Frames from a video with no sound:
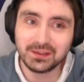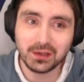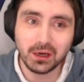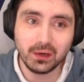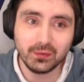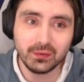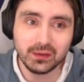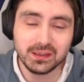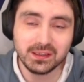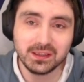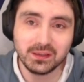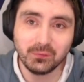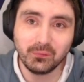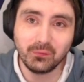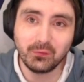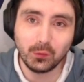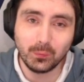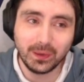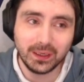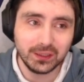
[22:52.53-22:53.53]
dive into some
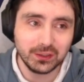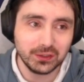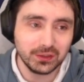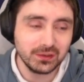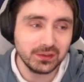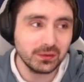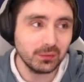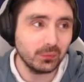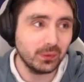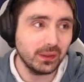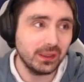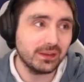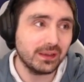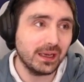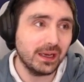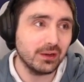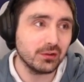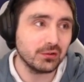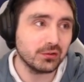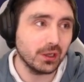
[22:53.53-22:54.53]
formations with
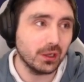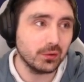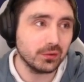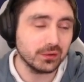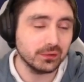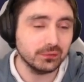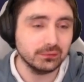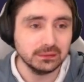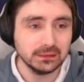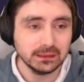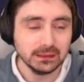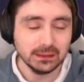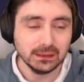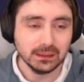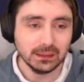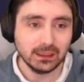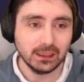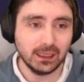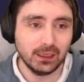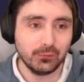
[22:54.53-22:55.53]
Chaos Chosen.
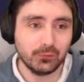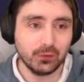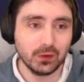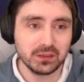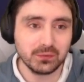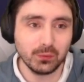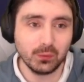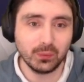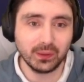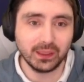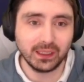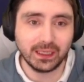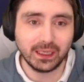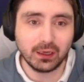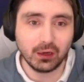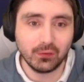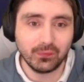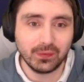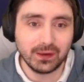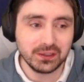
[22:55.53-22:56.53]
First of all, we're going
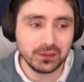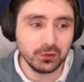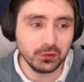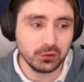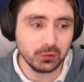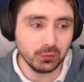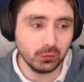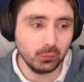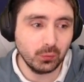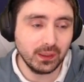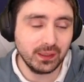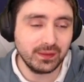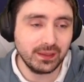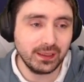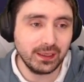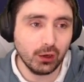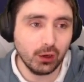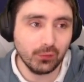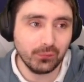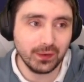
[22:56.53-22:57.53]
to kick off as usual with
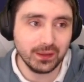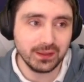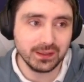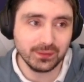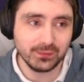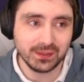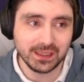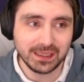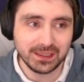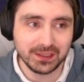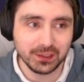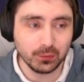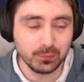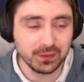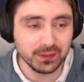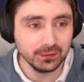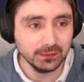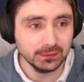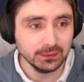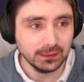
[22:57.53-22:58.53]
the offensive
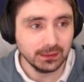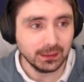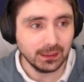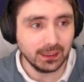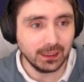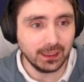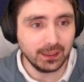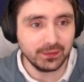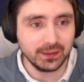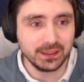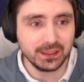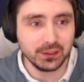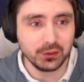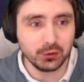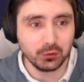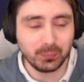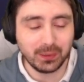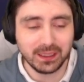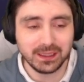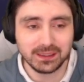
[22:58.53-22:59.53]
setups. This is
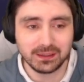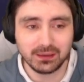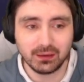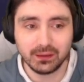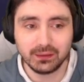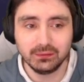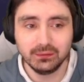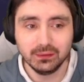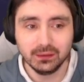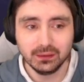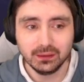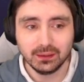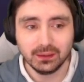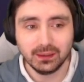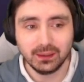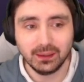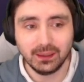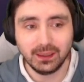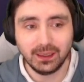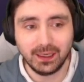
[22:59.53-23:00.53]
your baseline.
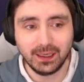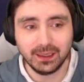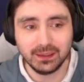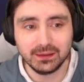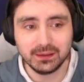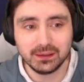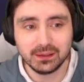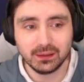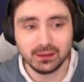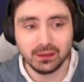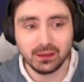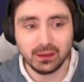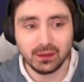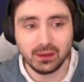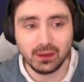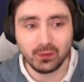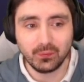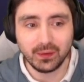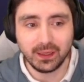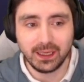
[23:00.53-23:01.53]
And
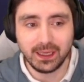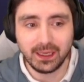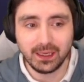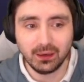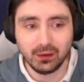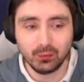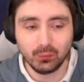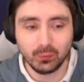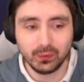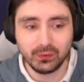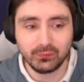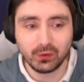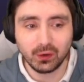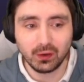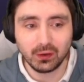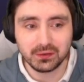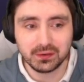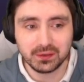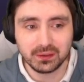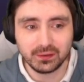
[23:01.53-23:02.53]
on here, we've
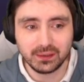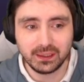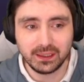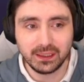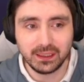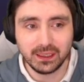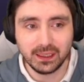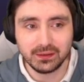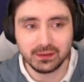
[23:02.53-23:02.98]
got the